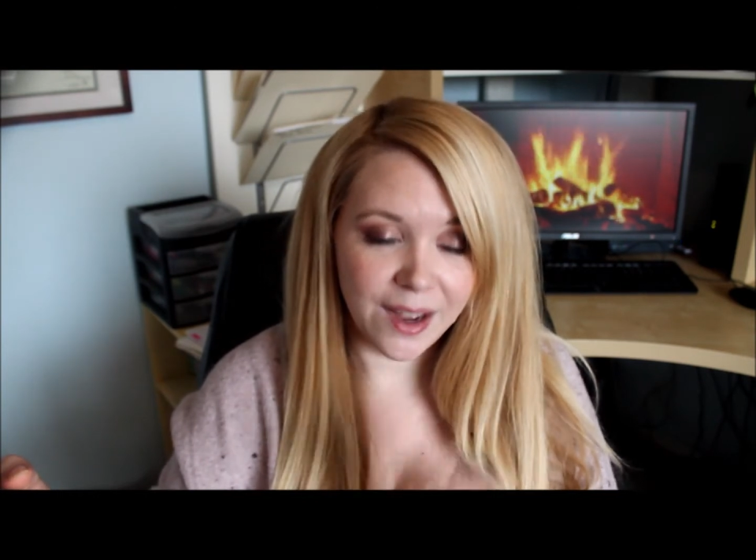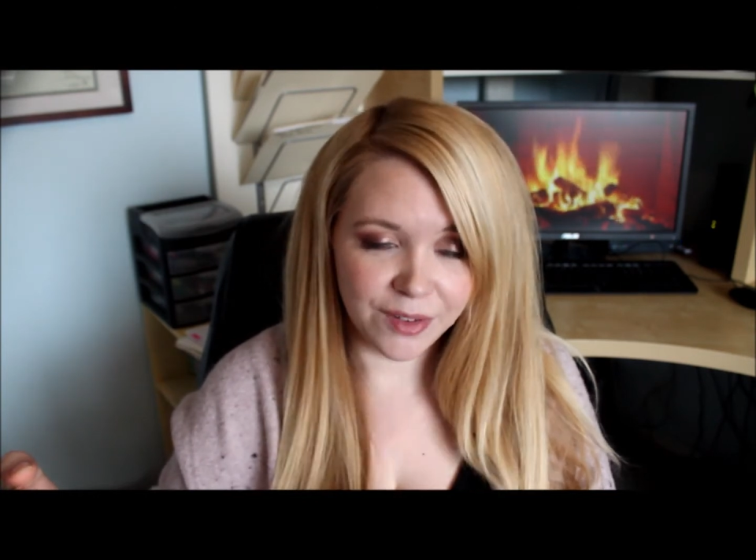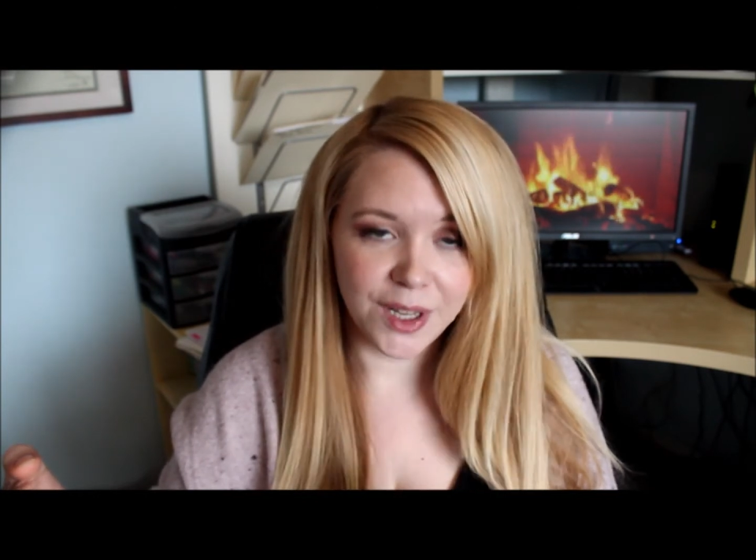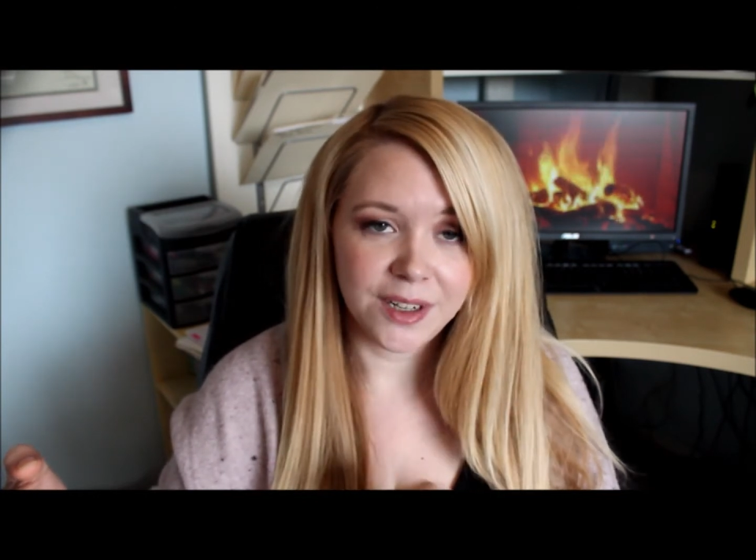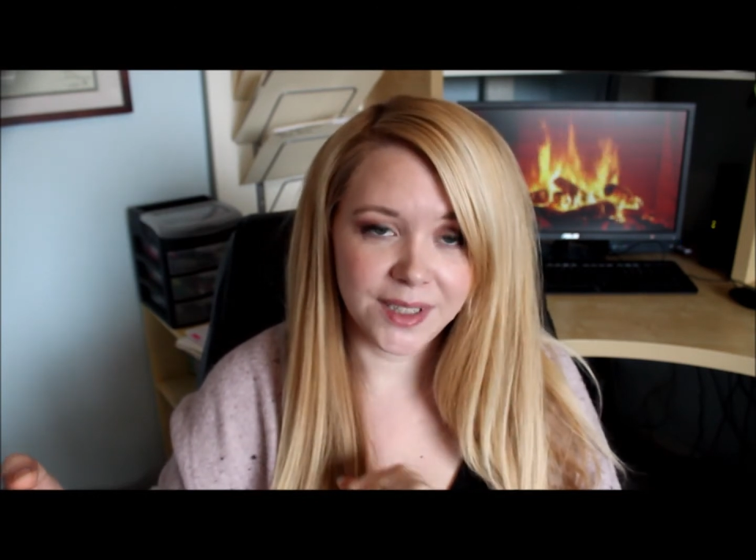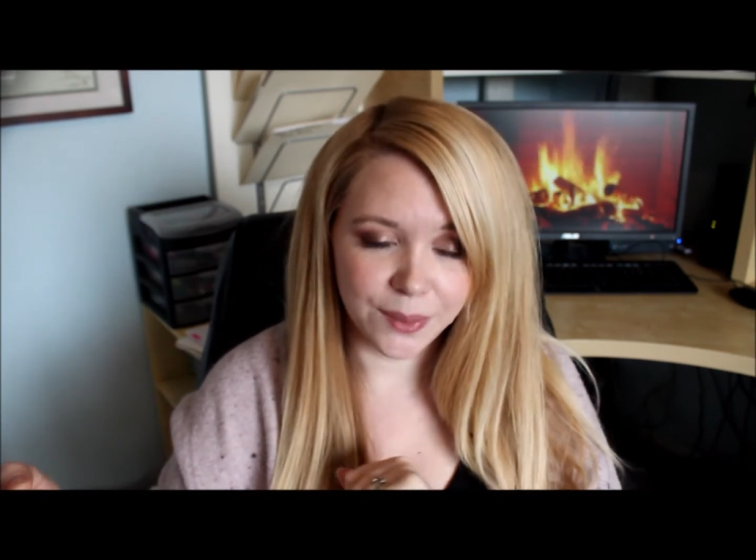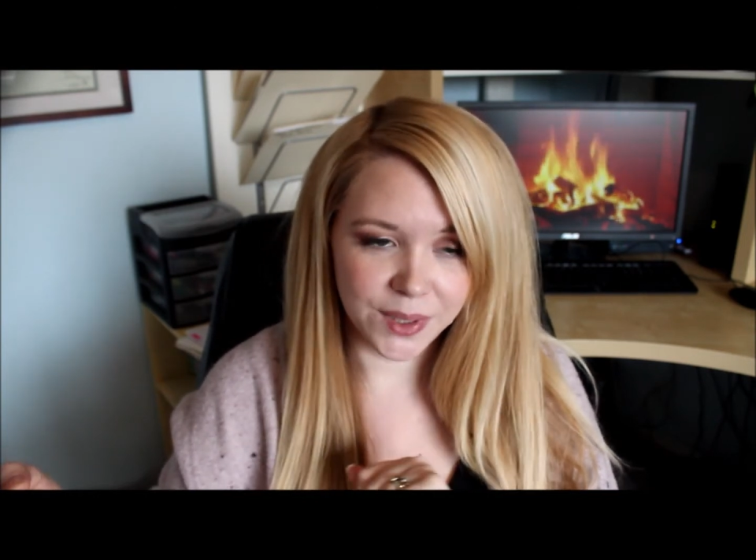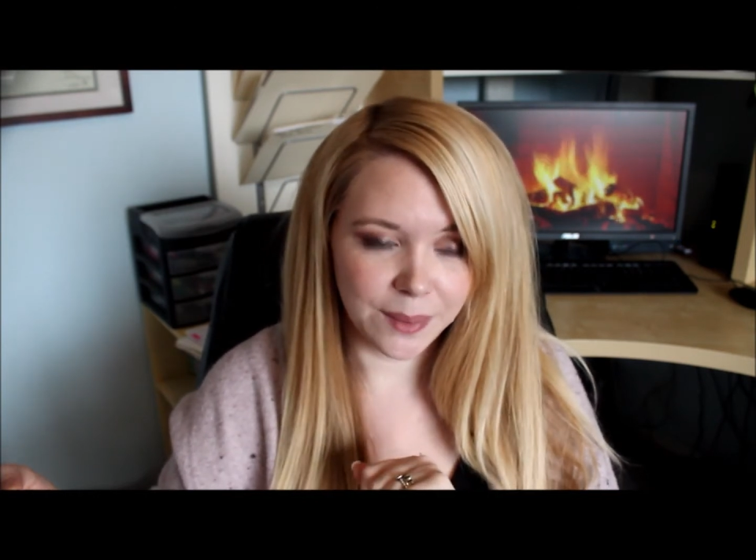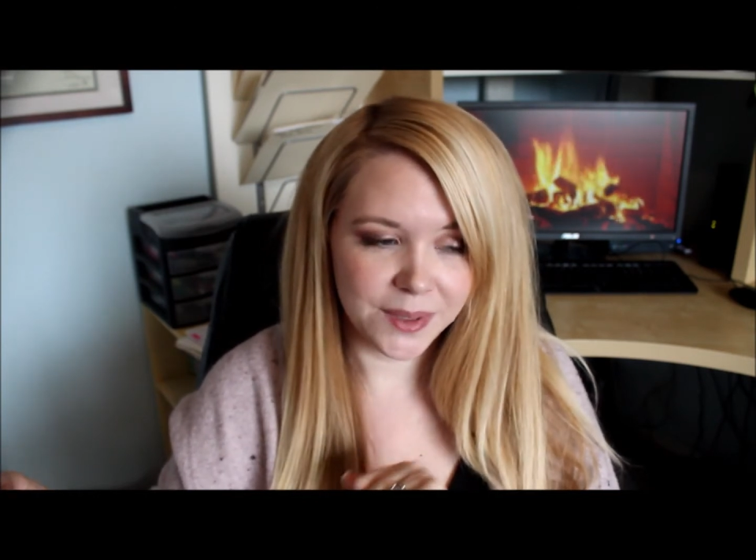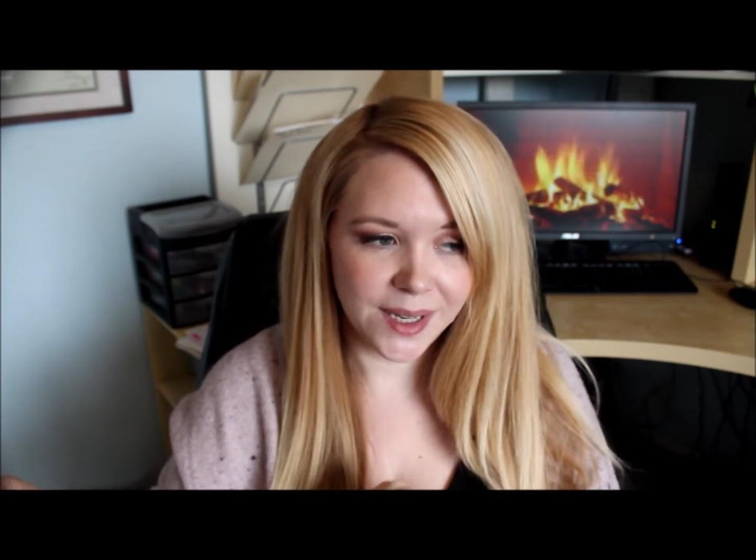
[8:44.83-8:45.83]
have a lot of
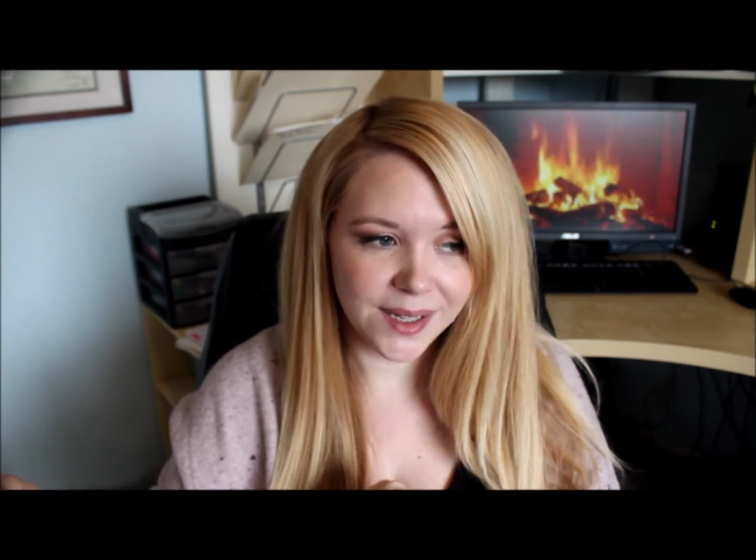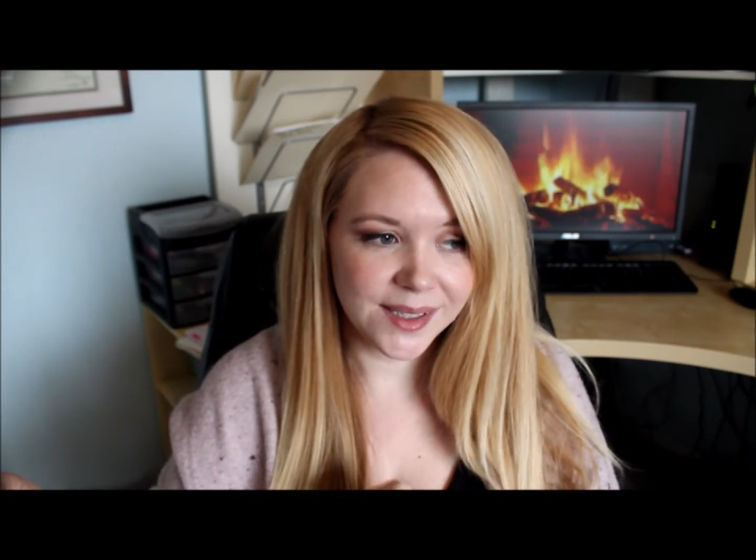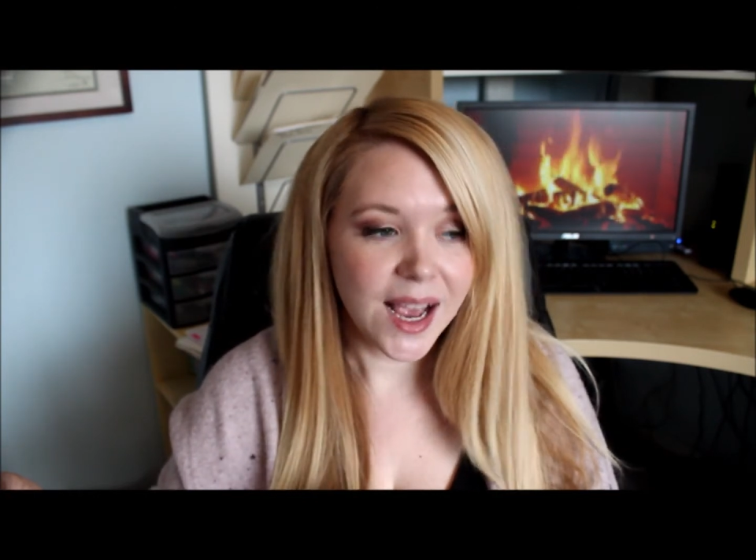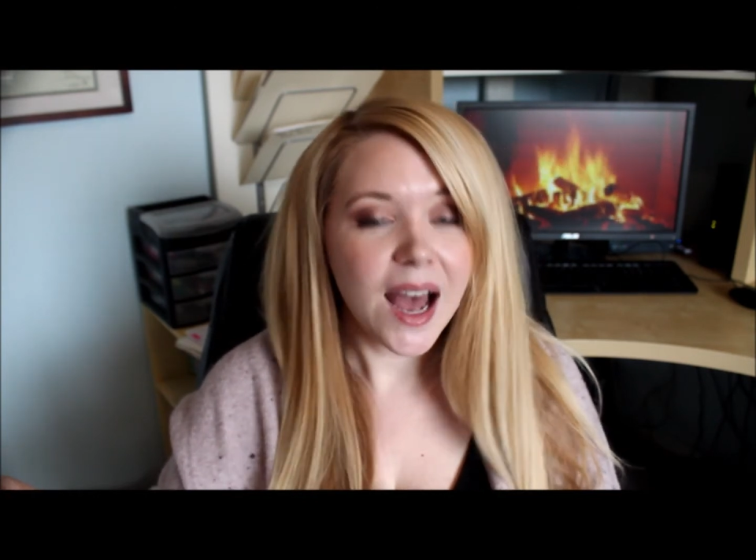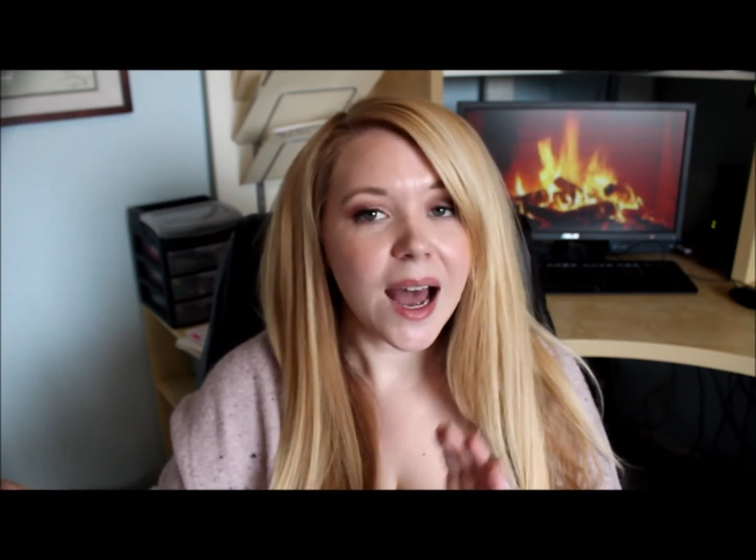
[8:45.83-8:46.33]
liquid lipsticks.